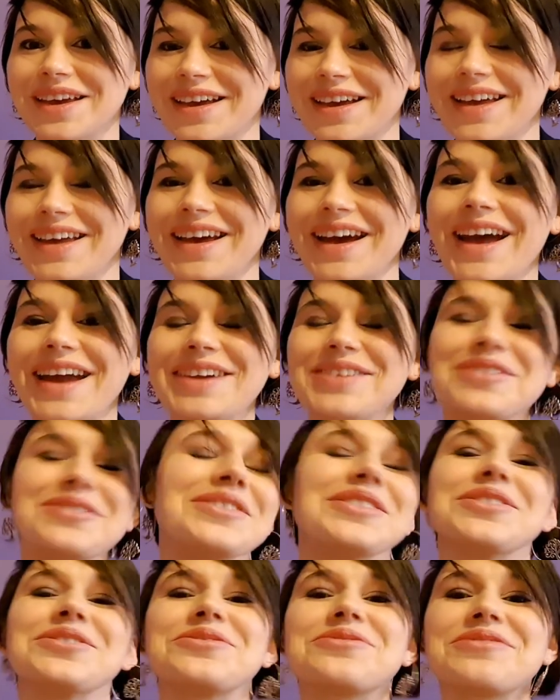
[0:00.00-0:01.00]
I'm going
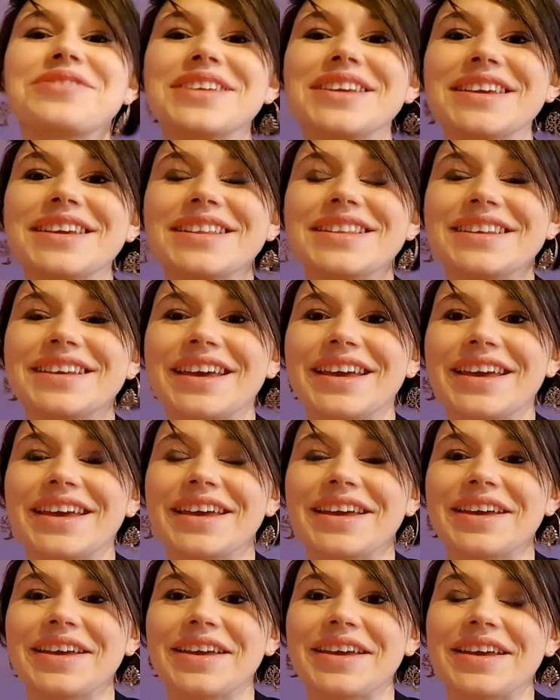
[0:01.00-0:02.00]
to read
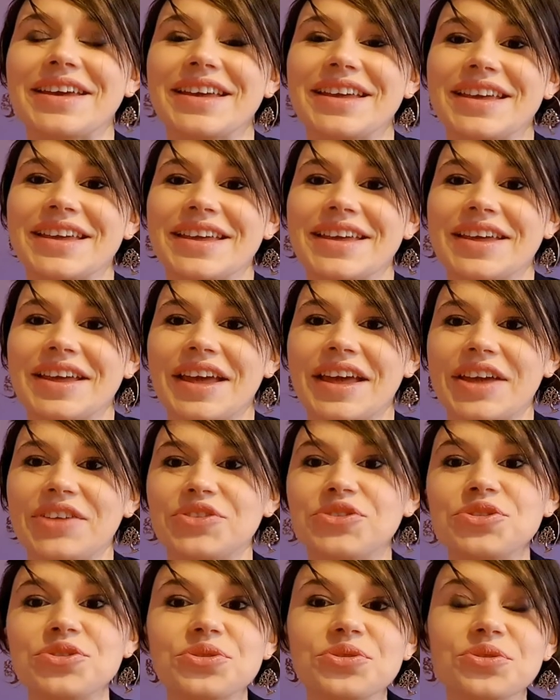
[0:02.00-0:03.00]
uh, uh,
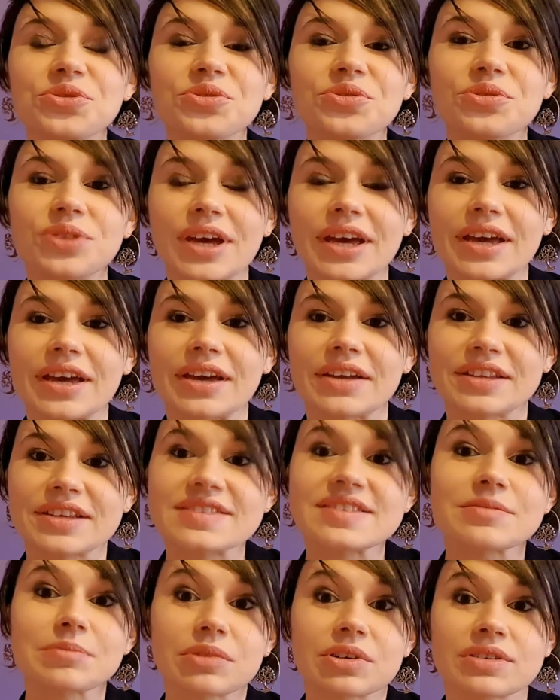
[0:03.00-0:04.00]
two
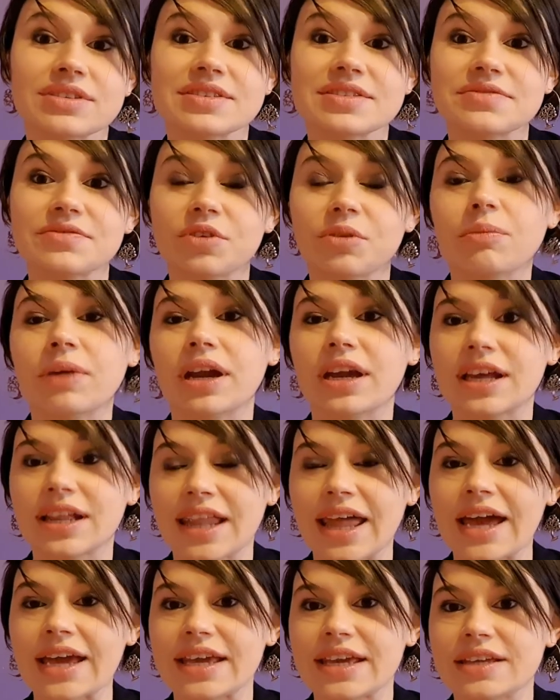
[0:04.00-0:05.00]
testimonials from my
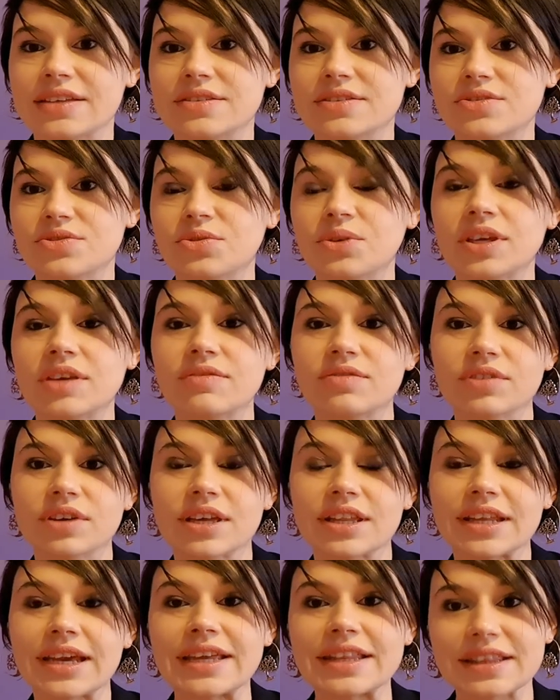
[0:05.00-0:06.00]
clients to give you
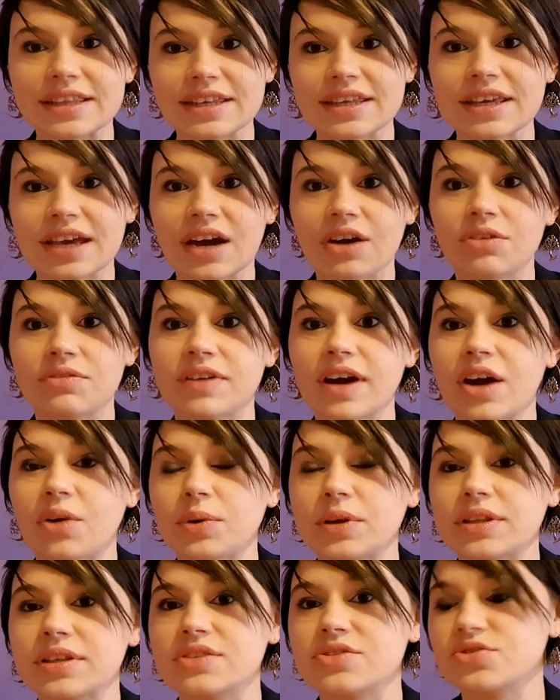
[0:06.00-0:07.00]
an idea of how
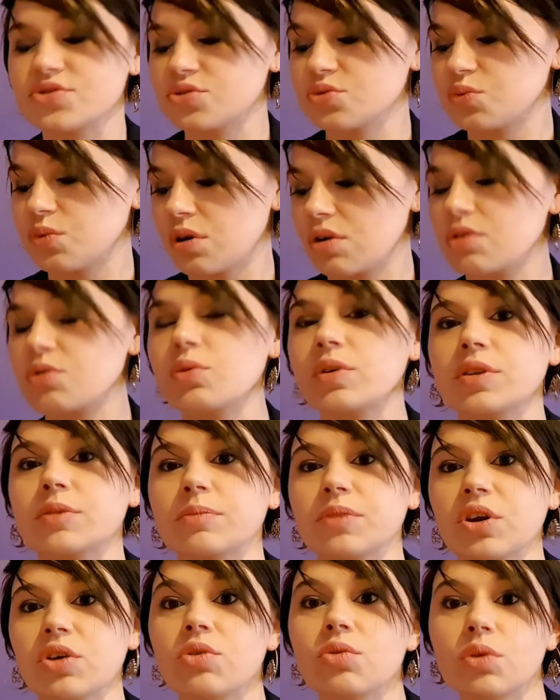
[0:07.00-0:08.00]
it is to work with
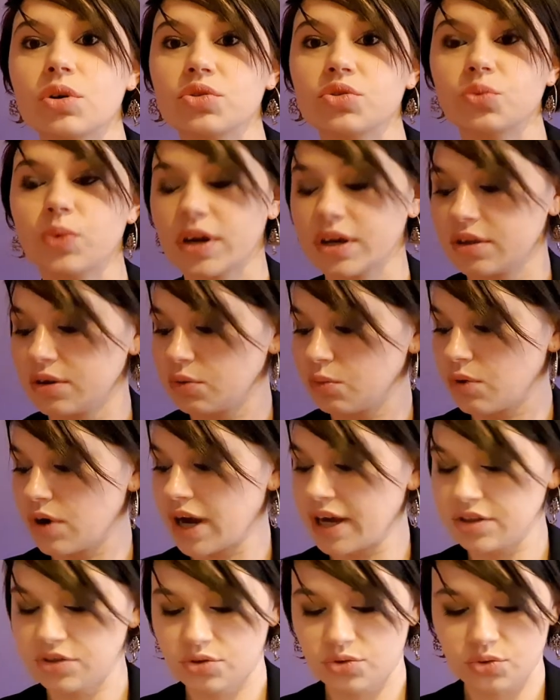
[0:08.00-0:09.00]
me or what do I what
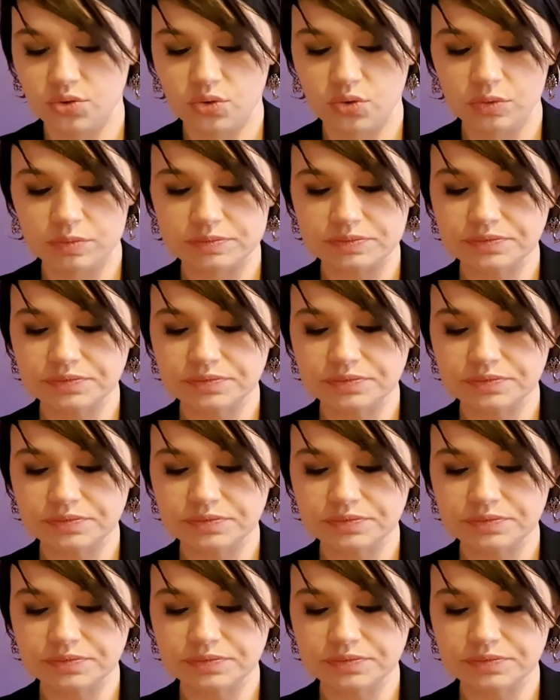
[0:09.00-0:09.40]
I do.